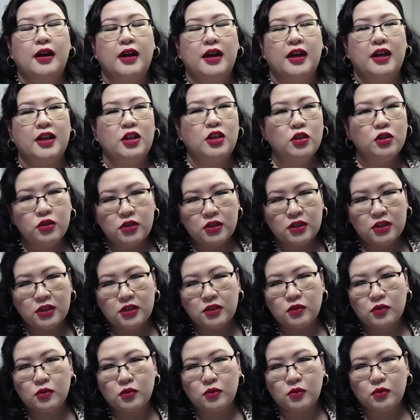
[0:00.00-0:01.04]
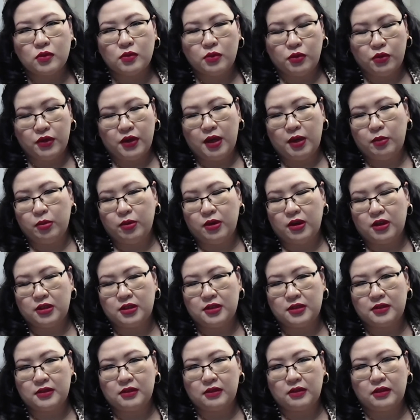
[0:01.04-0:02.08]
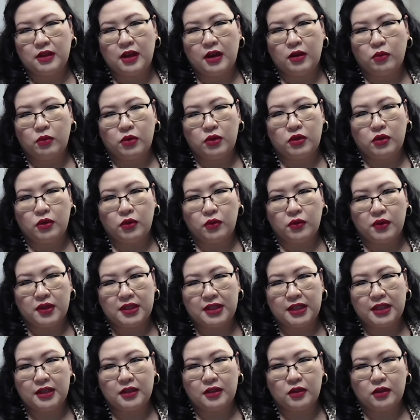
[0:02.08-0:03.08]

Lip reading: I used to create projects a lot with acrylic.